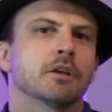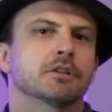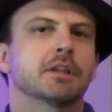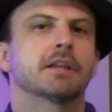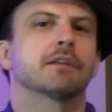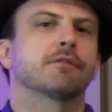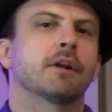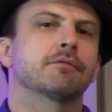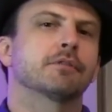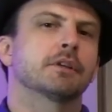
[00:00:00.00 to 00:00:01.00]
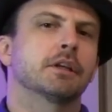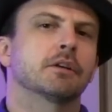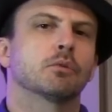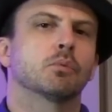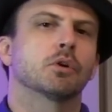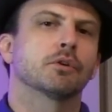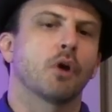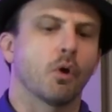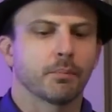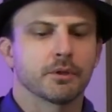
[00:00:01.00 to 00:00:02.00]
Seeking a Friend for the End of the World
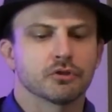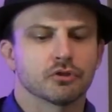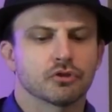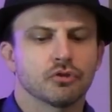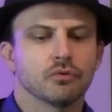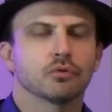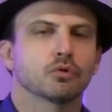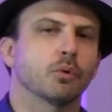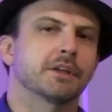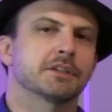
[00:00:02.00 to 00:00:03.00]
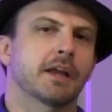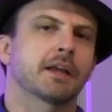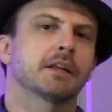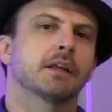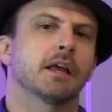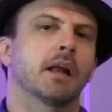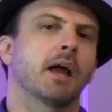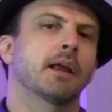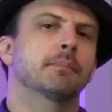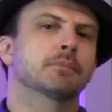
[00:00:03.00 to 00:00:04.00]
opens June 22nd, and
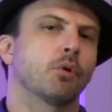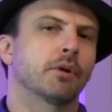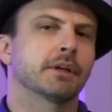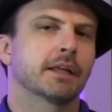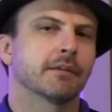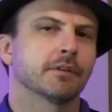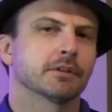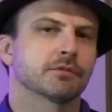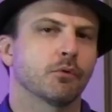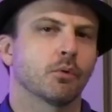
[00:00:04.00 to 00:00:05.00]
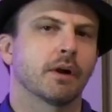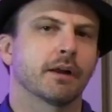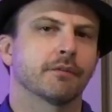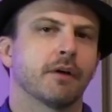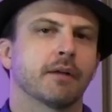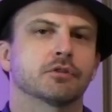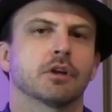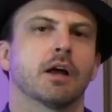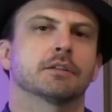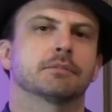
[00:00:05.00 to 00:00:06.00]
I am going to give this 4 out of 5
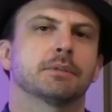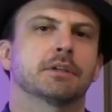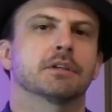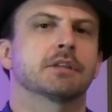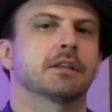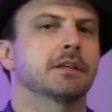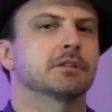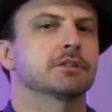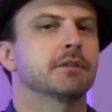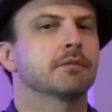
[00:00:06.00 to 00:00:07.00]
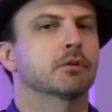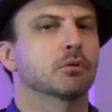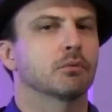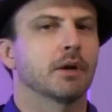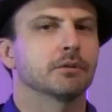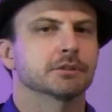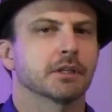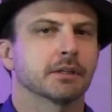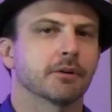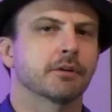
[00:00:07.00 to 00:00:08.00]
shots because I think Steven Carell is
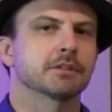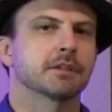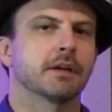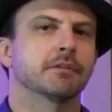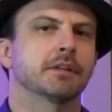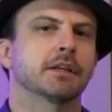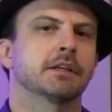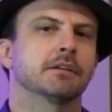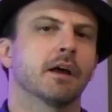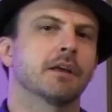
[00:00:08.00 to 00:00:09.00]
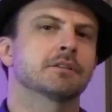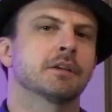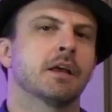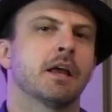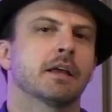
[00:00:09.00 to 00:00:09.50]
hilarious in everything he does.